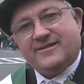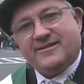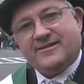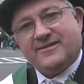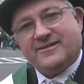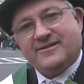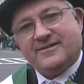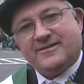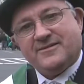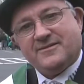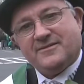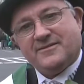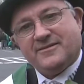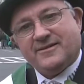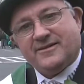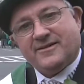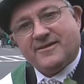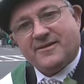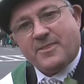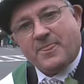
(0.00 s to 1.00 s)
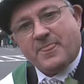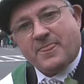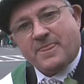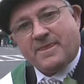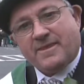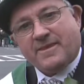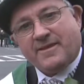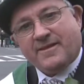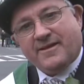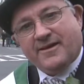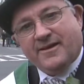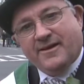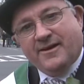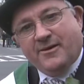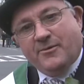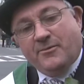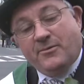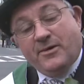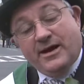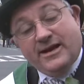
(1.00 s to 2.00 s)
your thoughts, final thoughts for today?
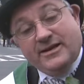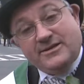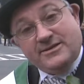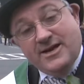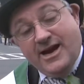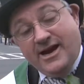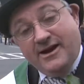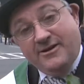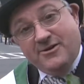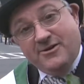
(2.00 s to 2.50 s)
Well, it's not